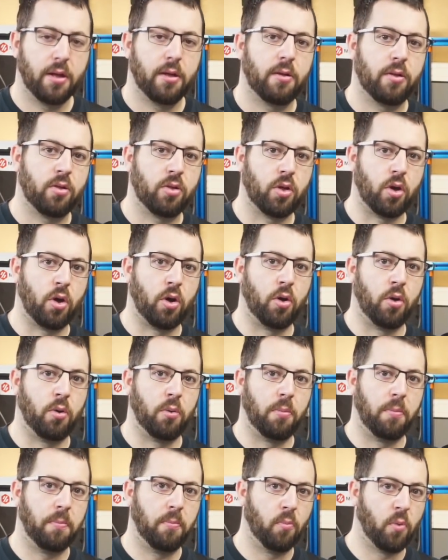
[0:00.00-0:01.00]

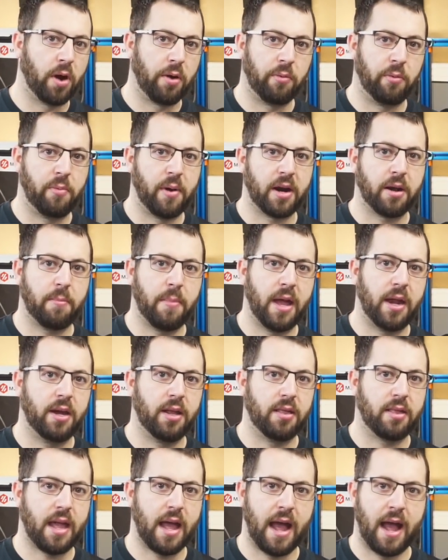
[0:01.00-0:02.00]
So what I would recommend
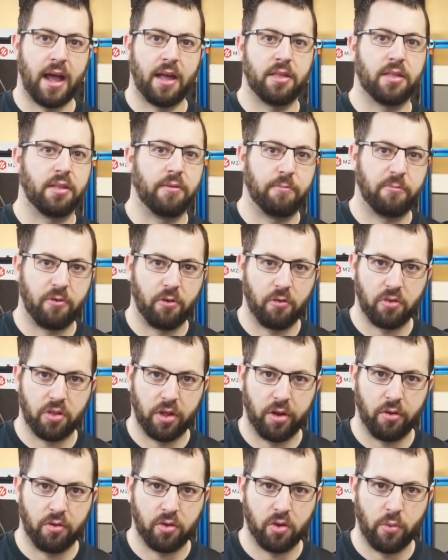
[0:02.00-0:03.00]
is as the first
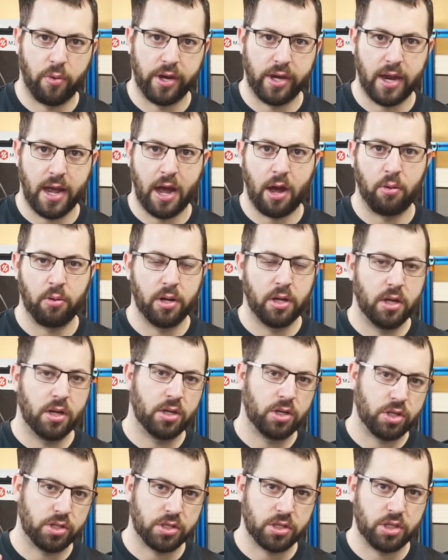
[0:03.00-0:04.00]
layer is going down,
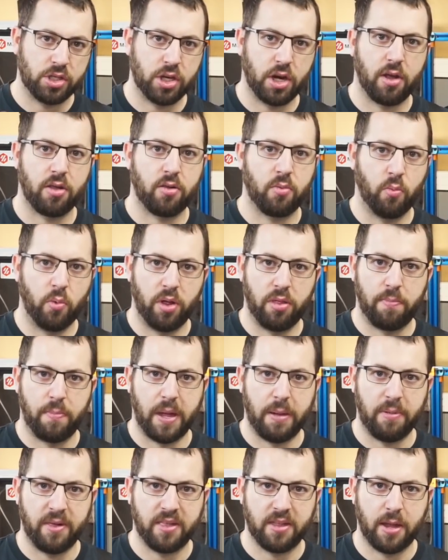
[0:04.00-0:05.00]
just adjust with
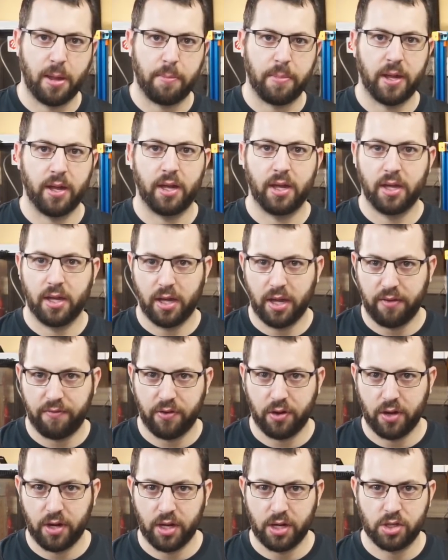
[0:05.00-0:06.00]
baby stepping if you
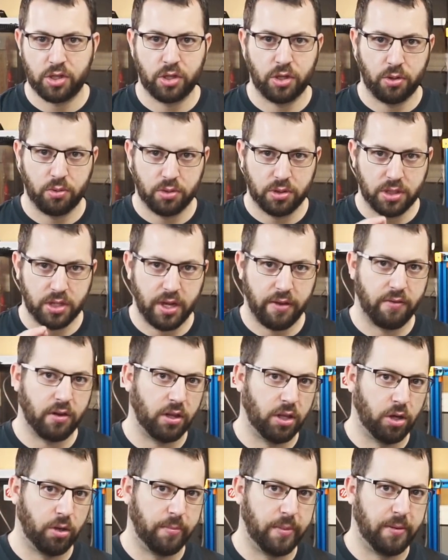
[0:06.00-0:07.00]
need to, to give it a
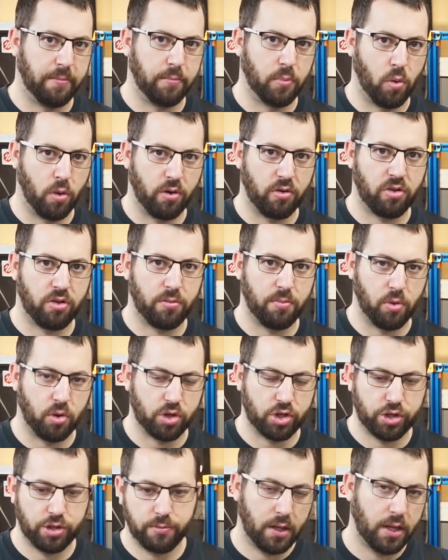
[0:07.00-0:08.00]
little bit more
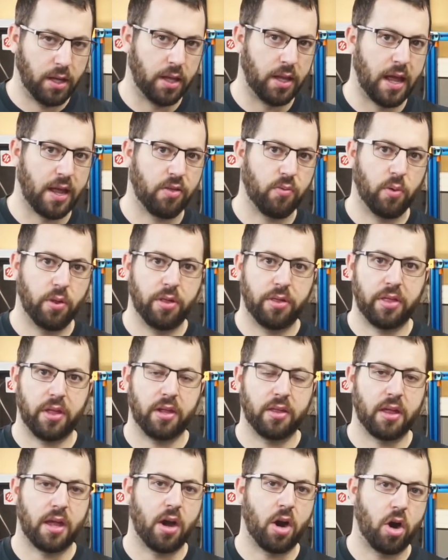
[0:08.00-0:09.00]
smush. And that's one of the
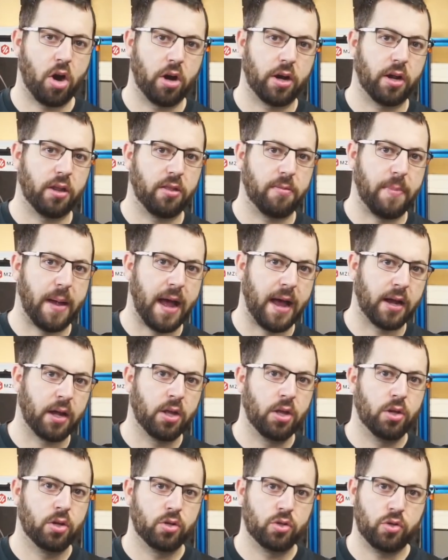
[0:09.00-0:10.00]
things that harkens back
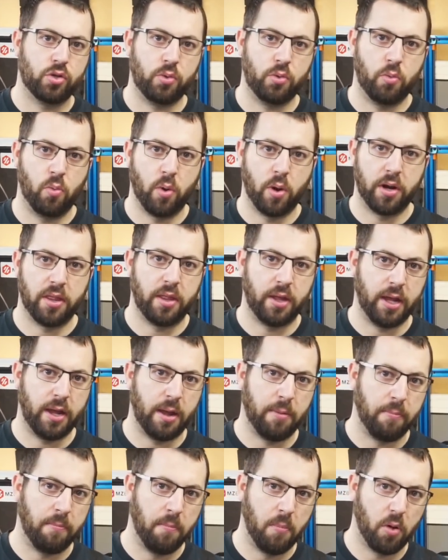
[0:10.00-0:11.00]
to one of the
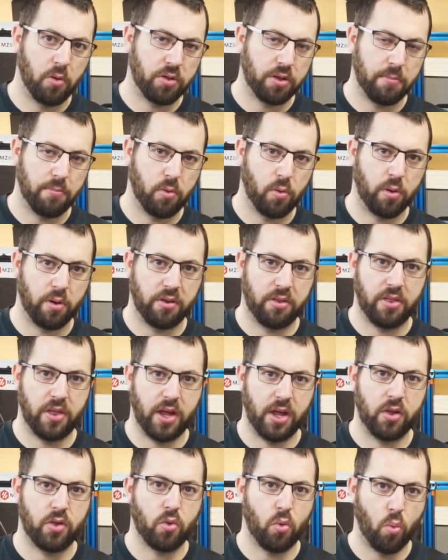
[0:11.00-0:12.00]
most important
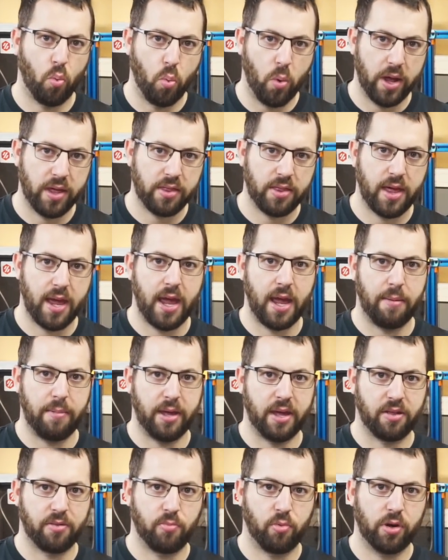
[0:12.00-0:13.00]
things with
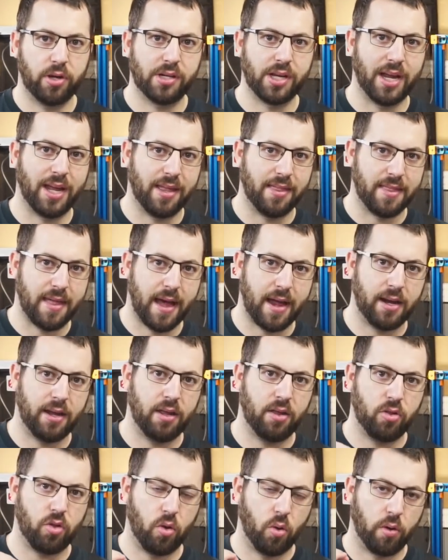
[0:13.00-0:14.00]
ABS printing, and that
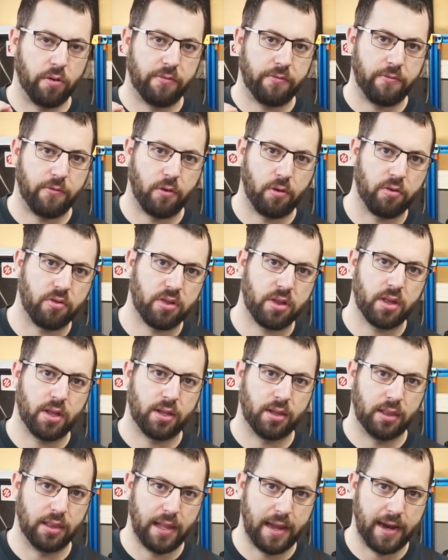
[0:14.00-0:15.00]
is your first
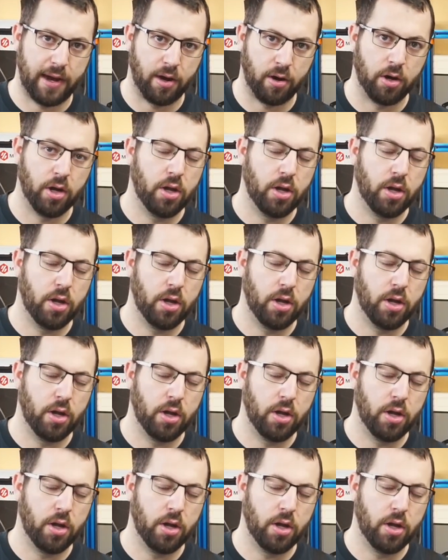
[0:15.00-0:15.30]
layer.